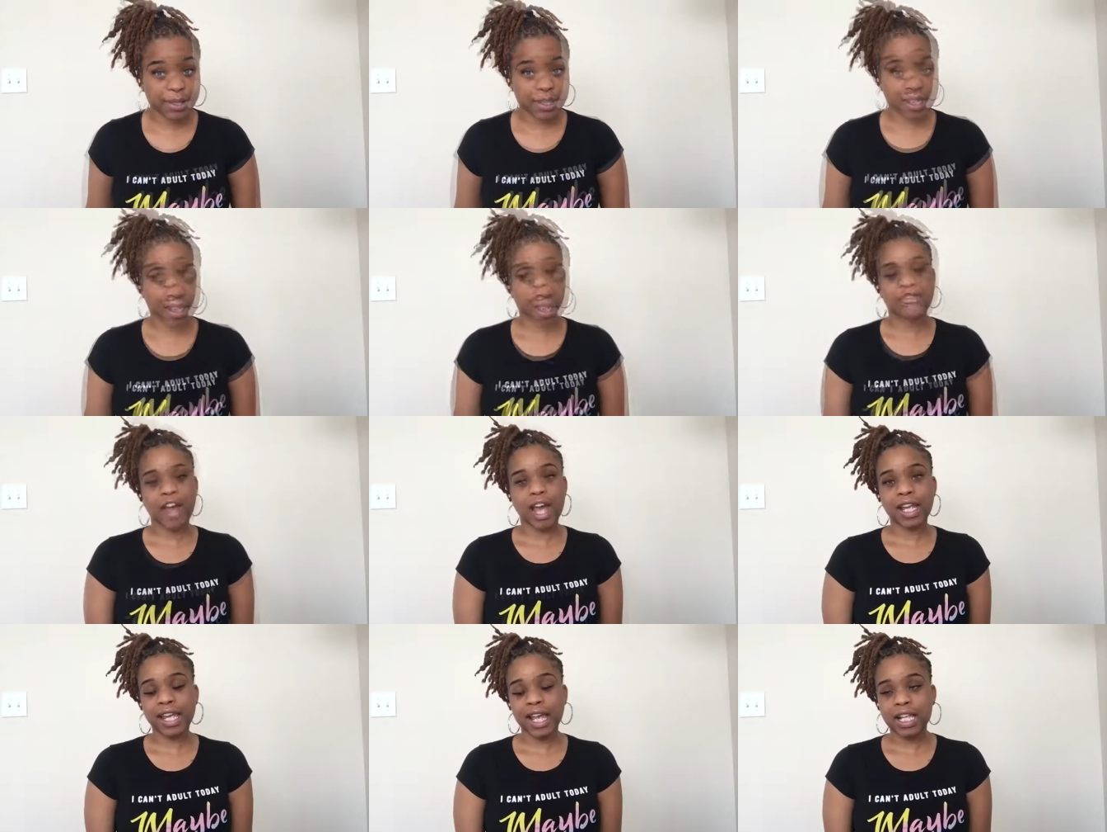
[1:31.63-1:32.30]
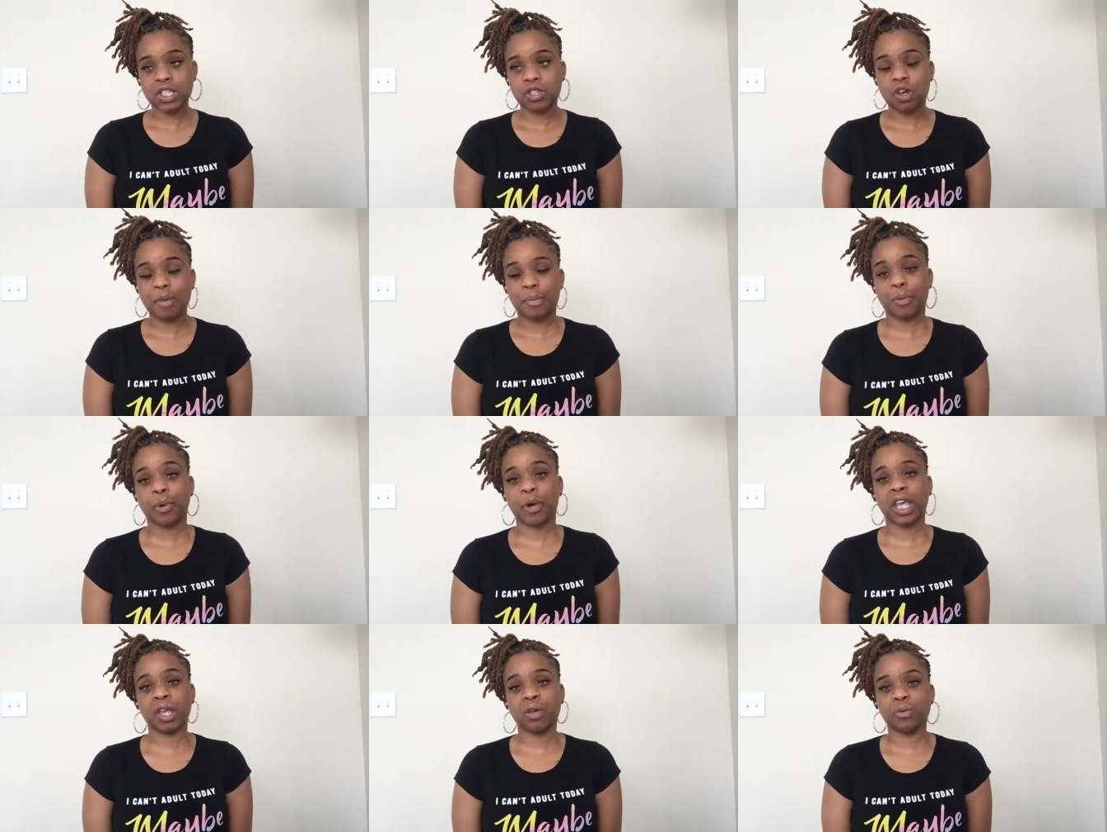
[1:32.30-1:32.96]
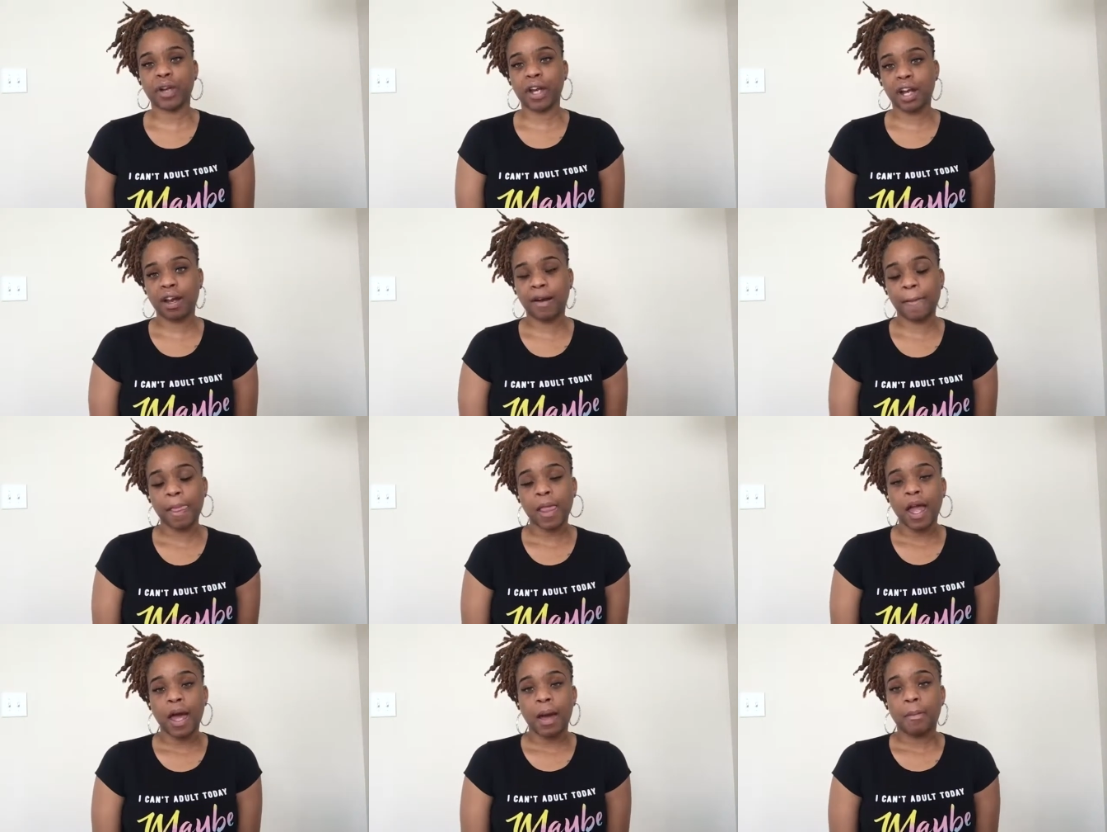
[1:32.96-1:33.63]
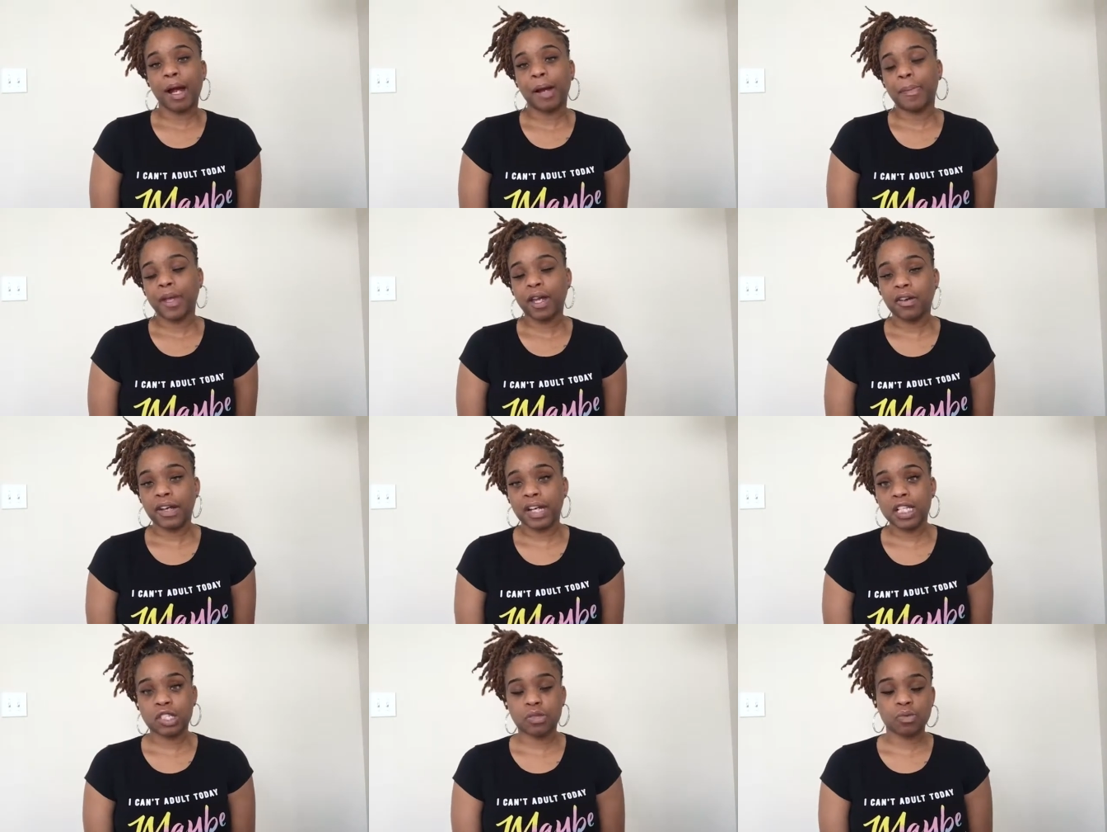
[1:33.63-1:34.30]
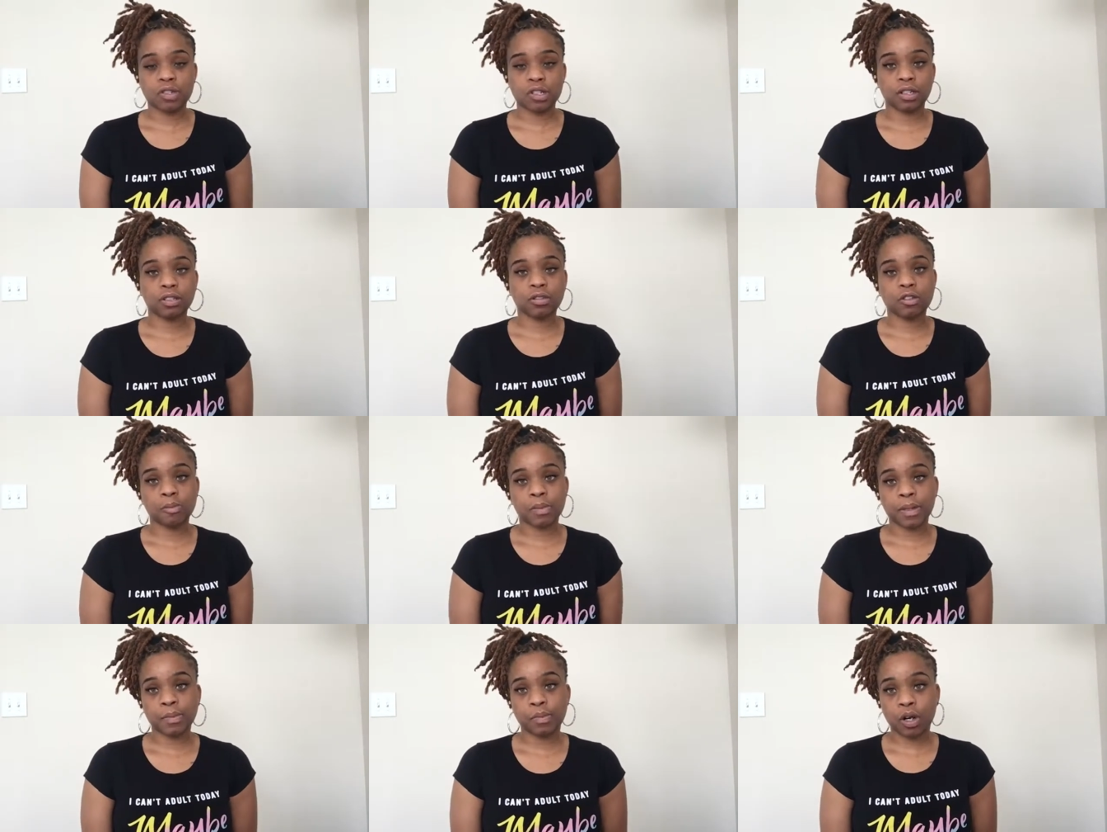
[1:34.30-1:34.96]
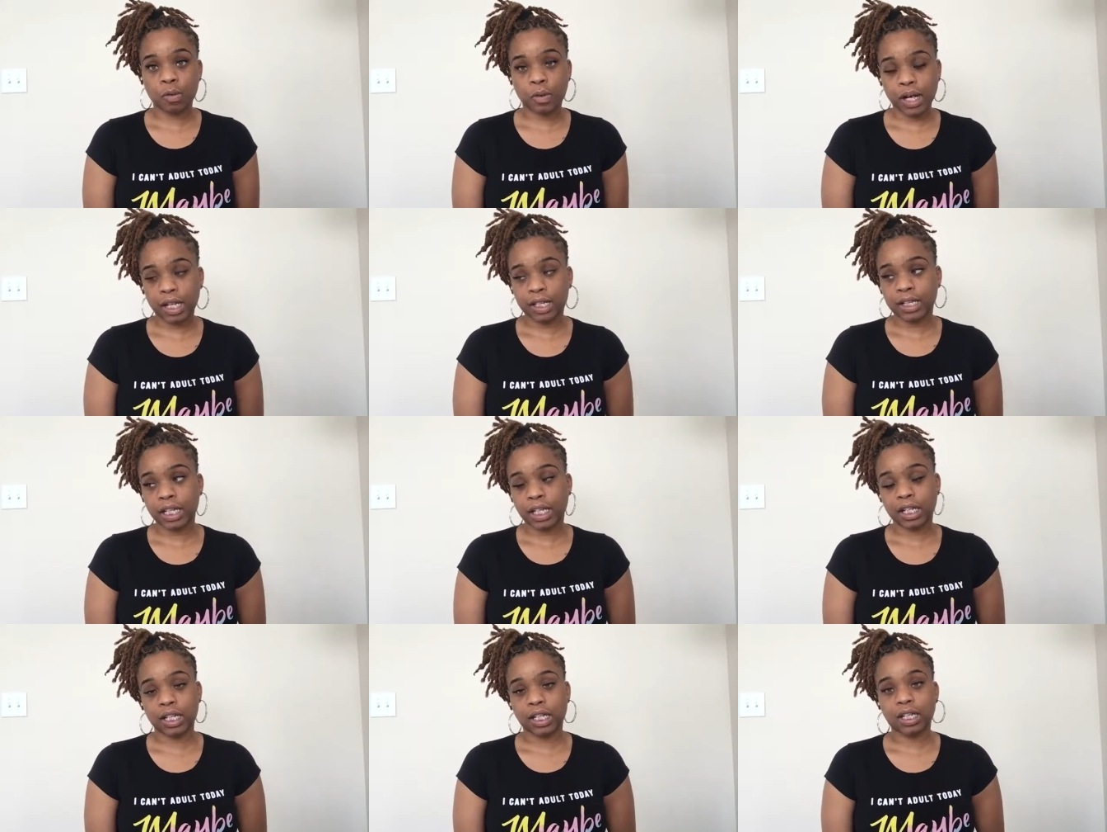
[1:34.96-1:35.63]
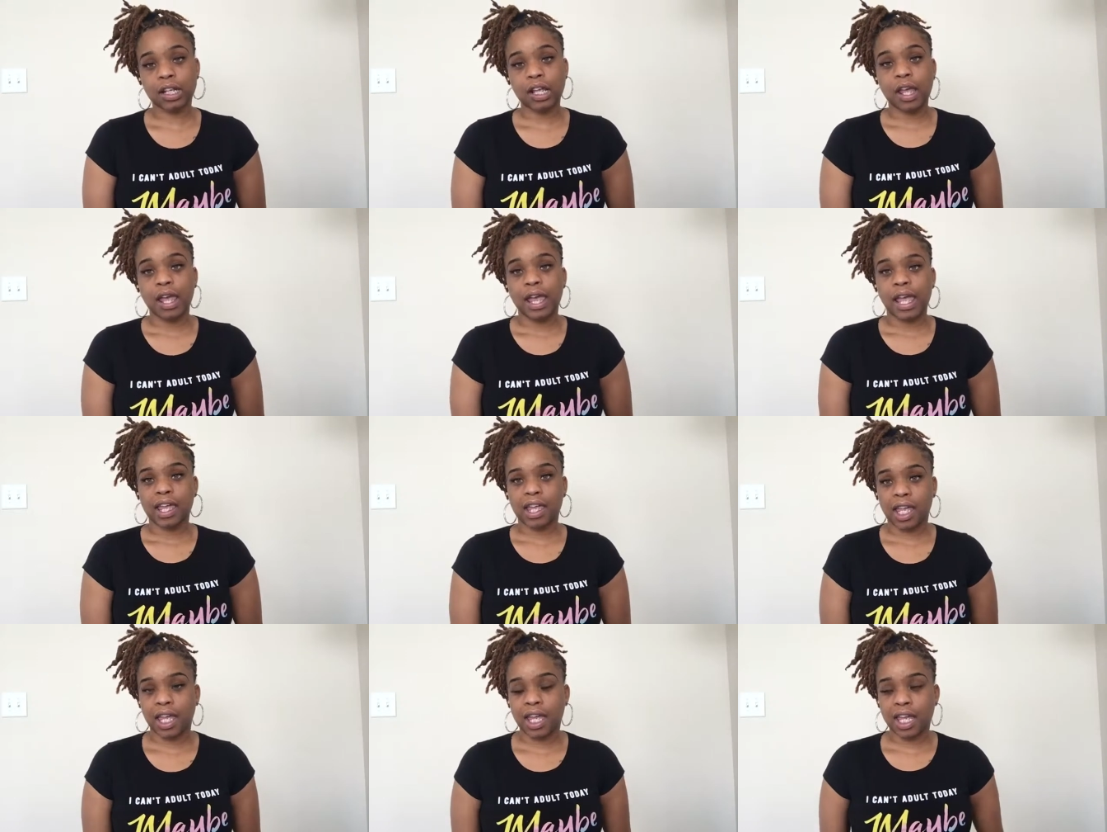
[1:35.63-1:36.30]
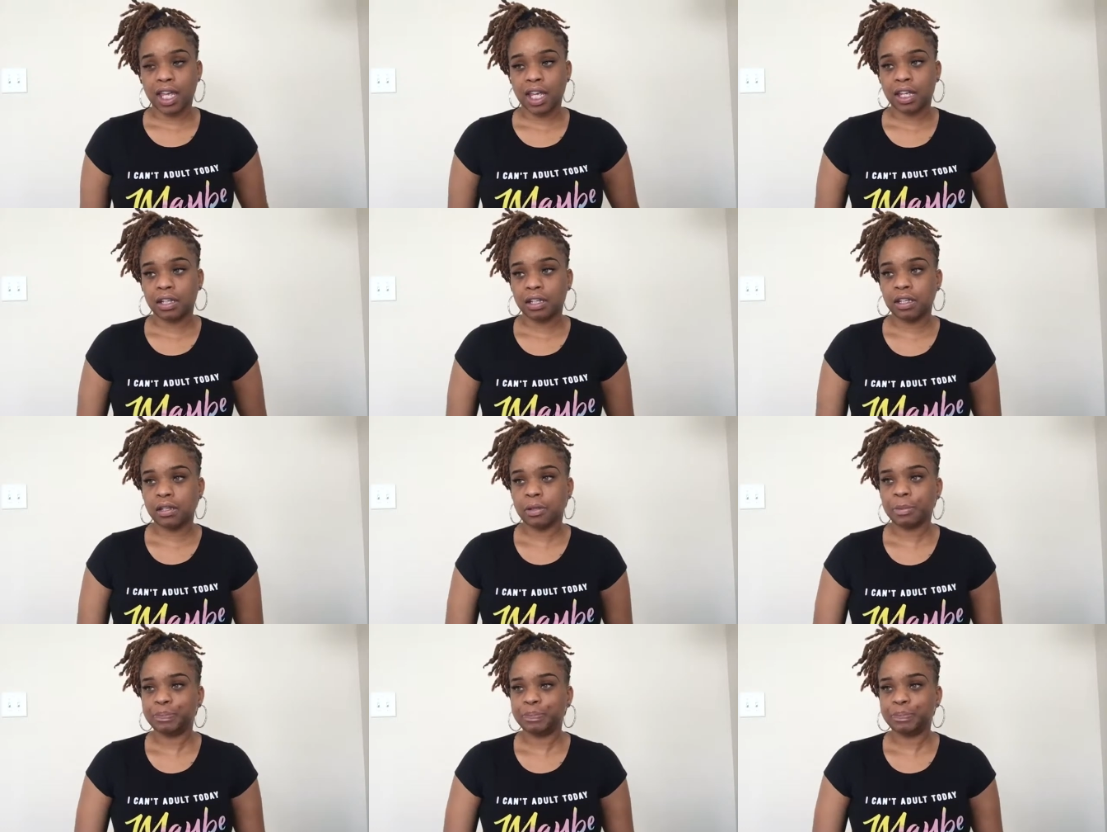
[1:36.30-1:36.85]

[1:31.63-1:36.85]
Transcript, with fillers: So it finally got to a point where my periods were a little bit more regulated and